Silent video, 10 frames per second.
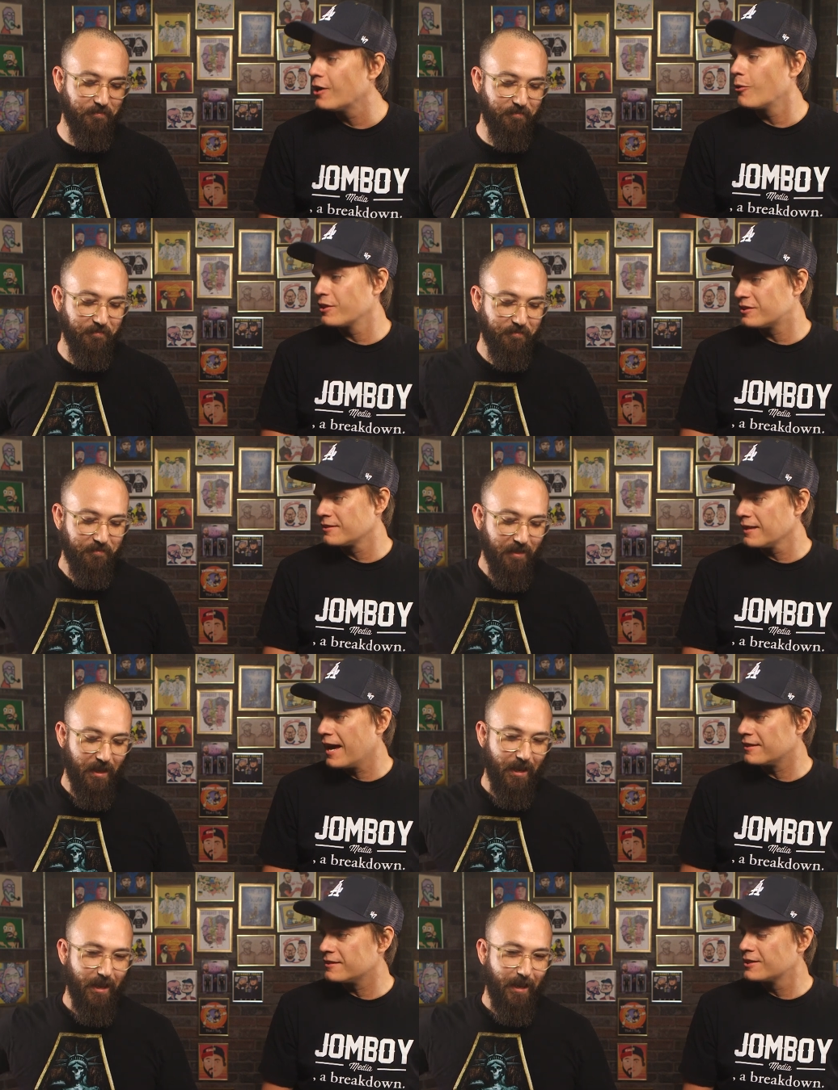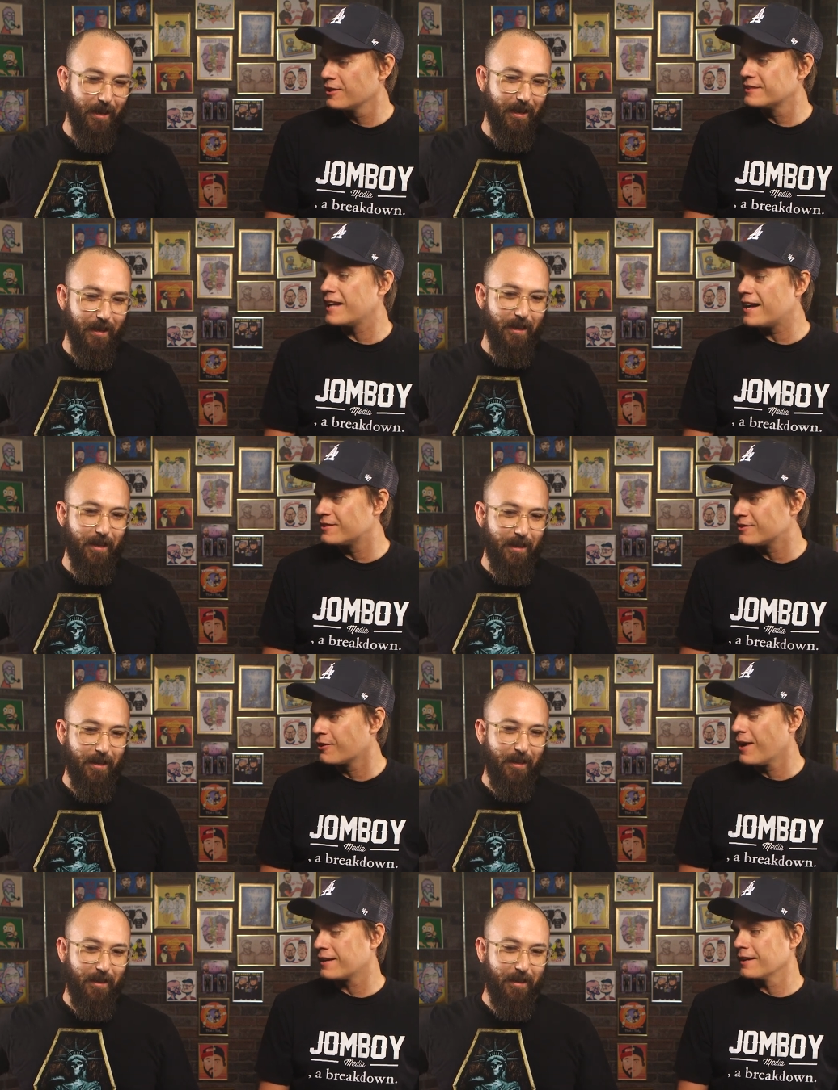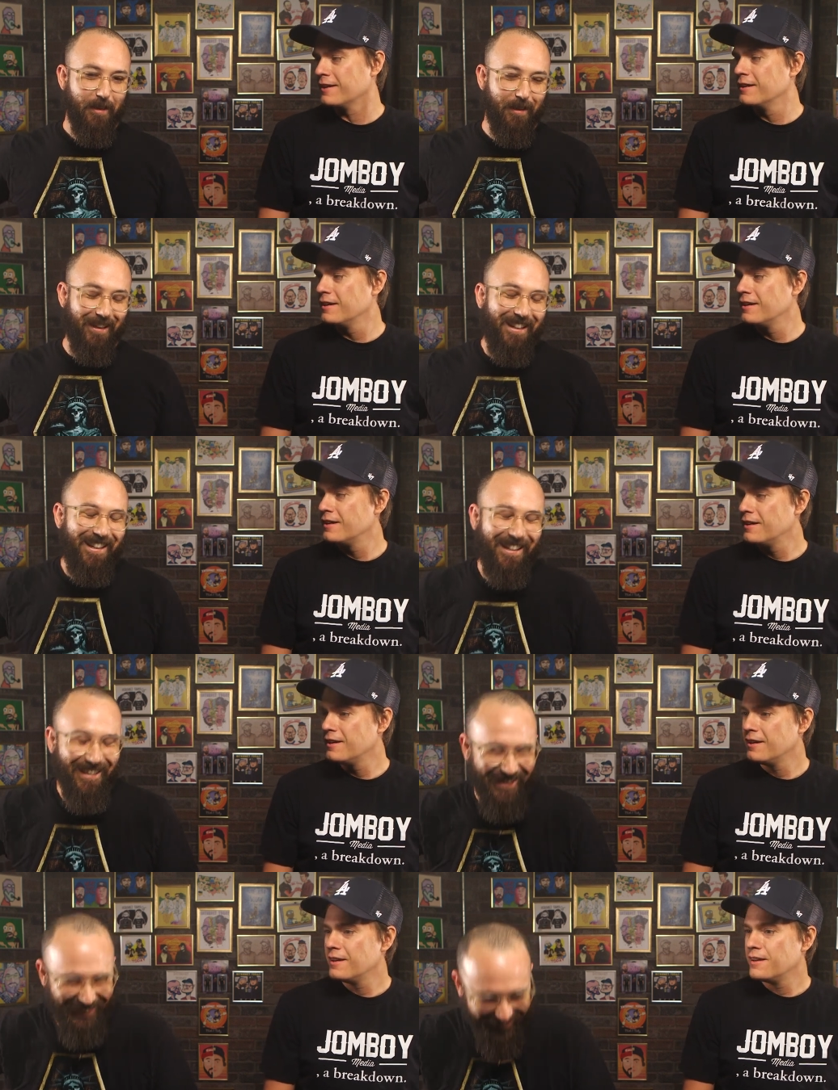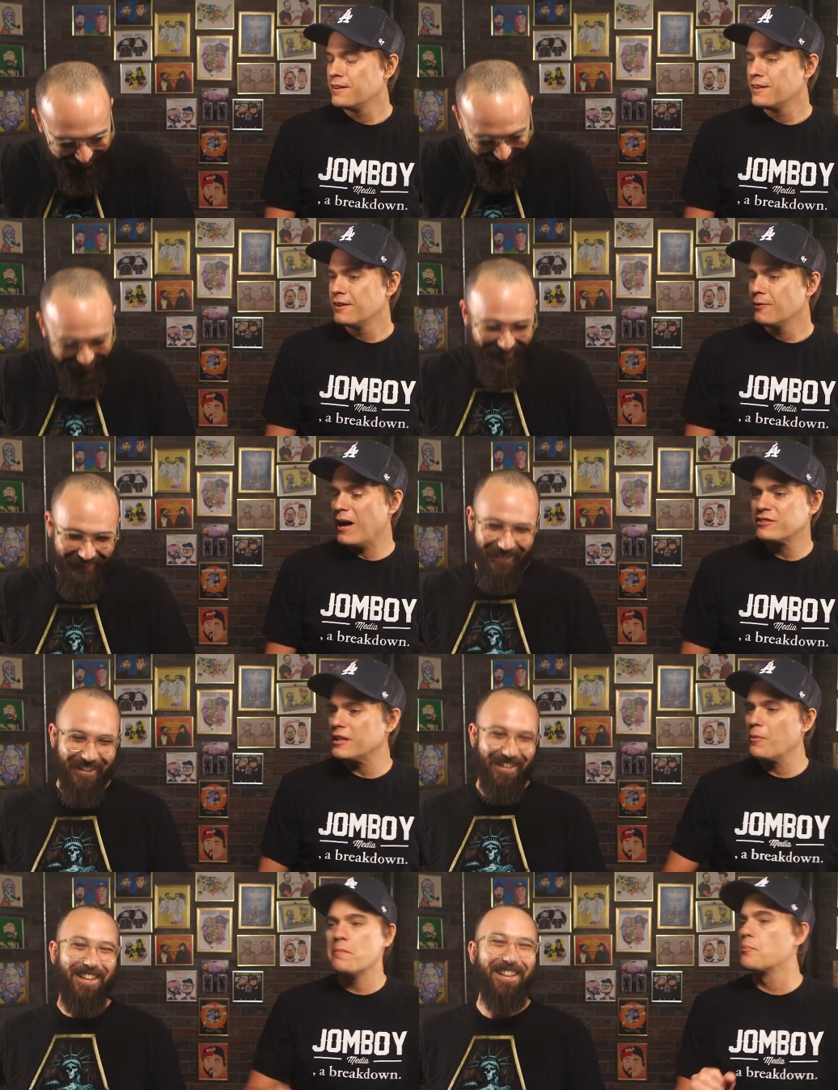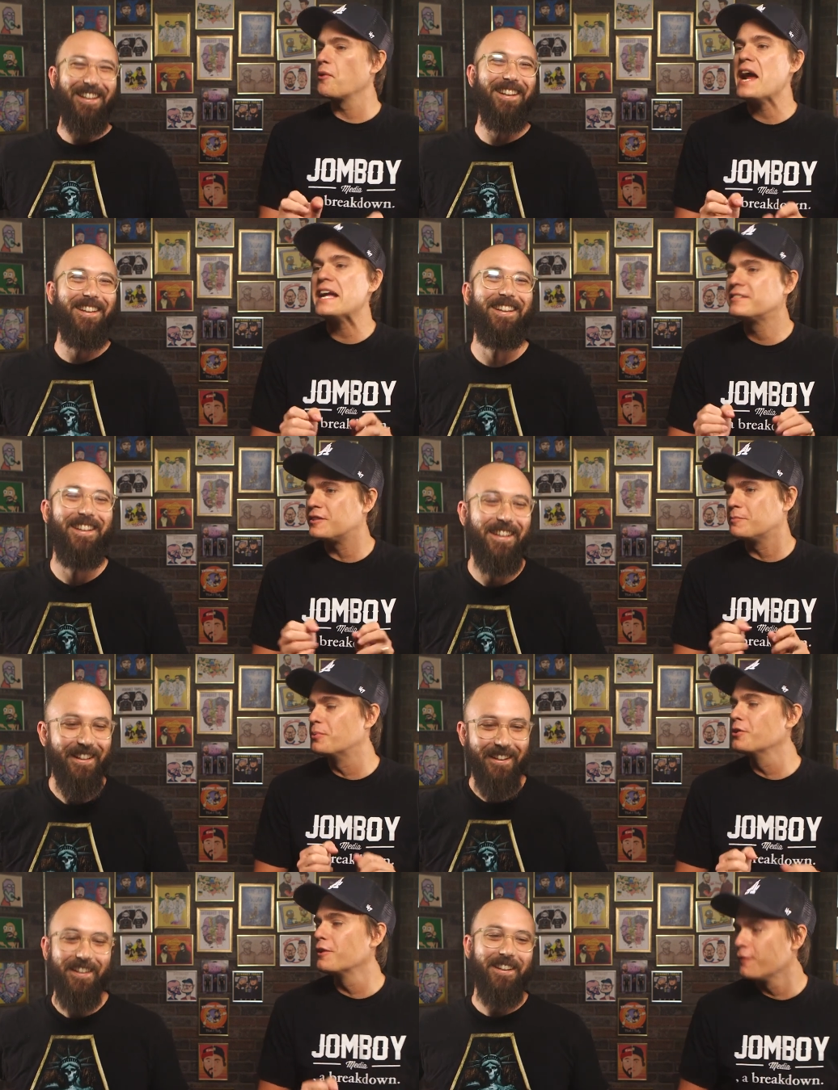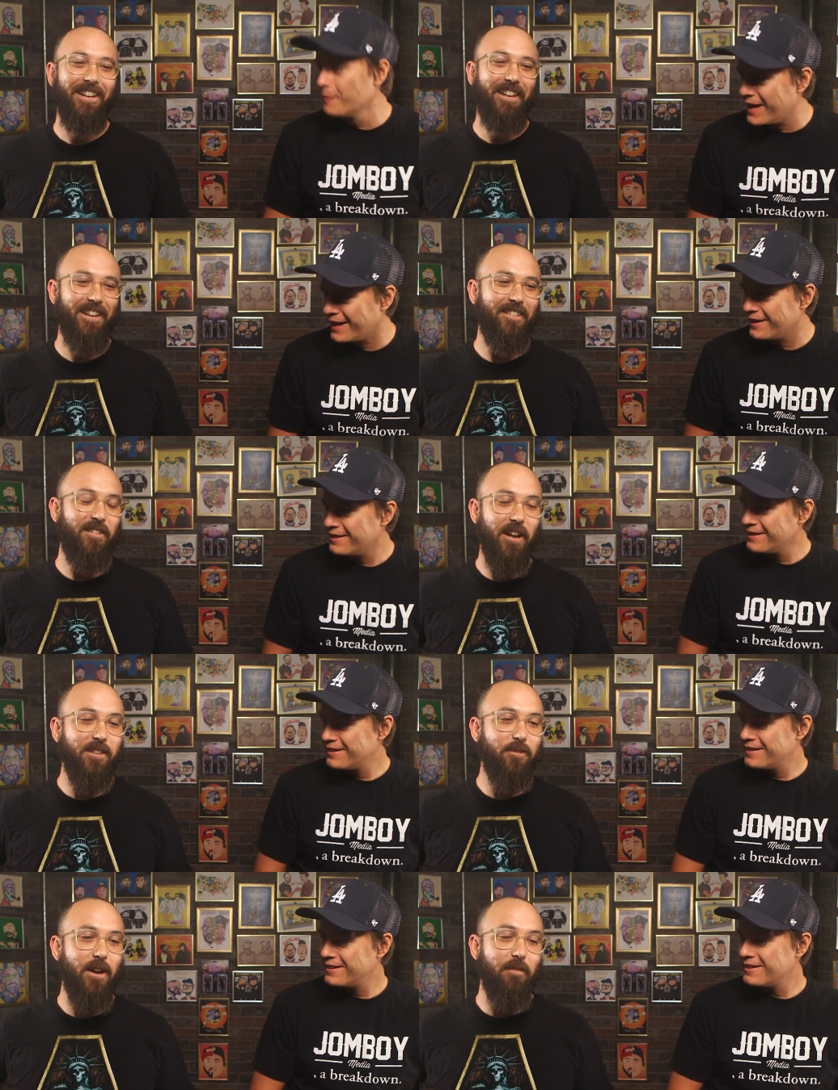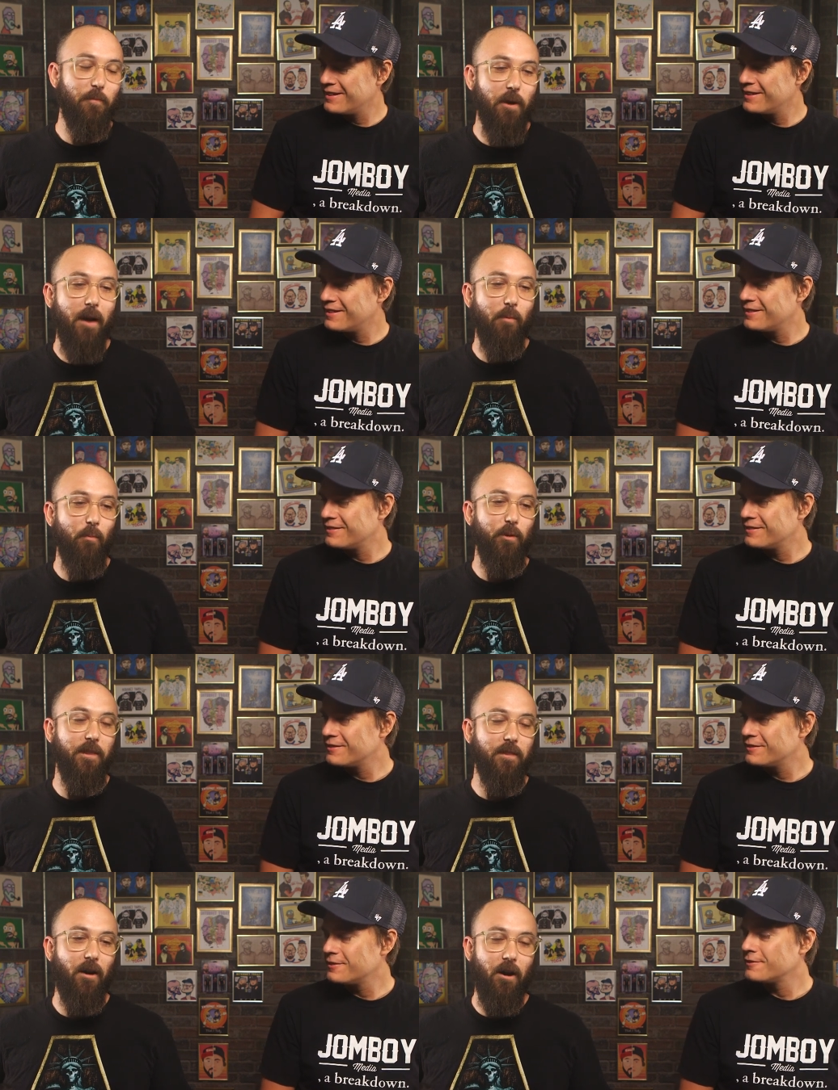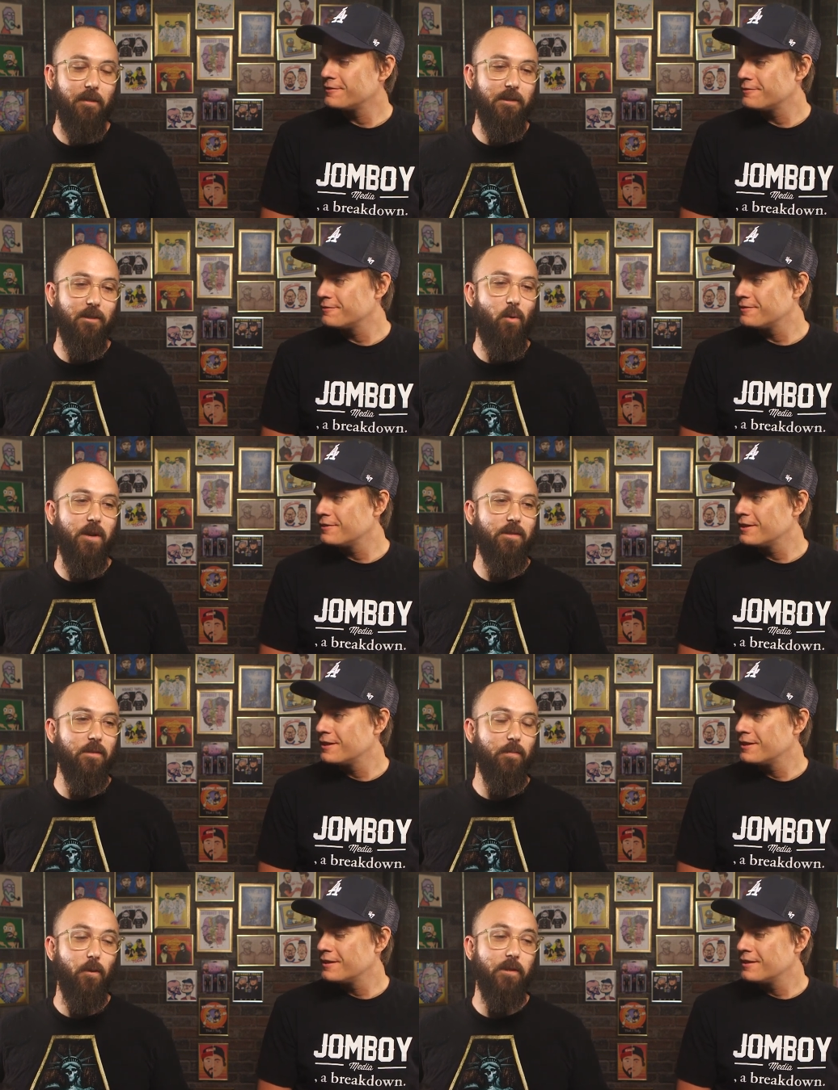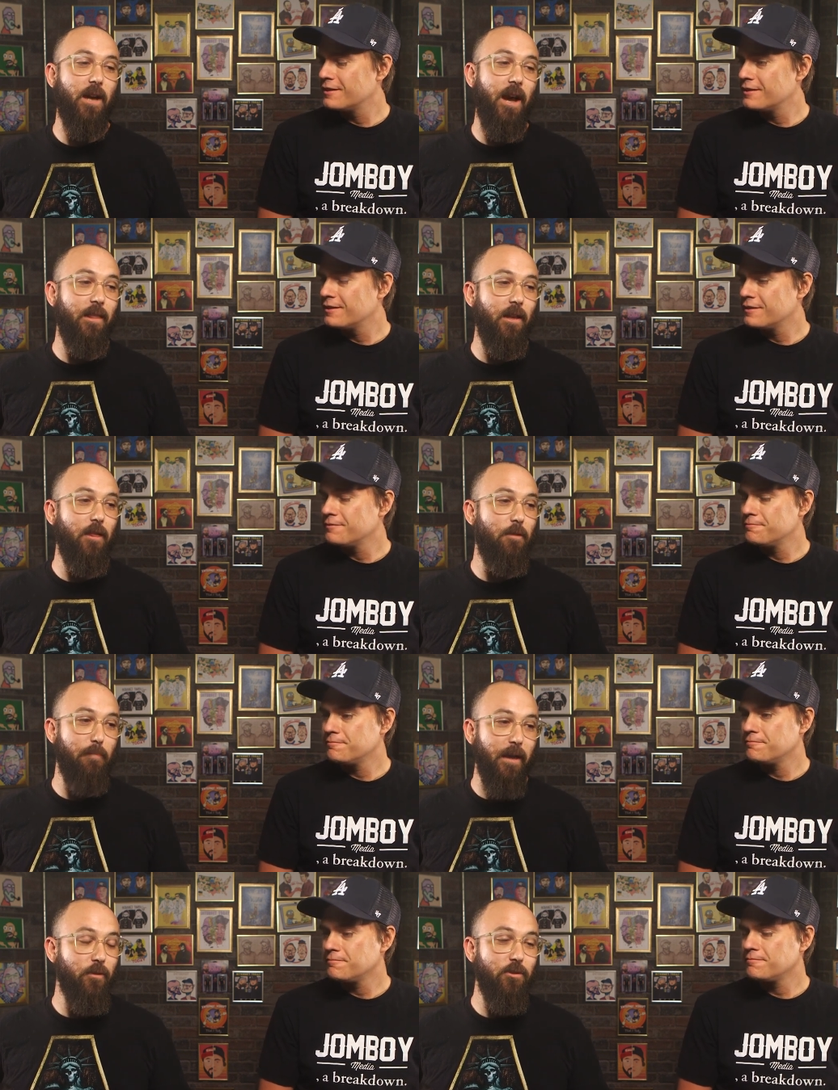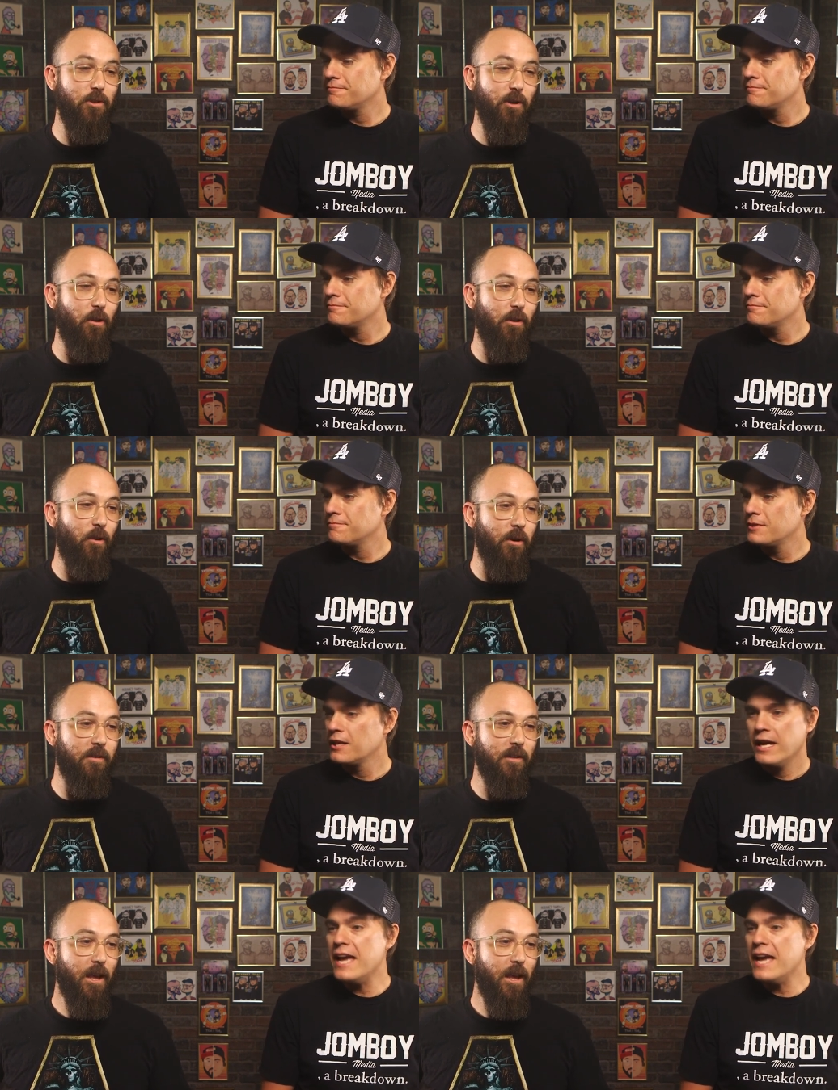Speaker 1: a horse's legs until it dances correctly. Yeah. While someone braids its
Speaker 2: beautiful mane. I mean, I do have a problem with all of these equestrian sports. I think the medals should go to the horse.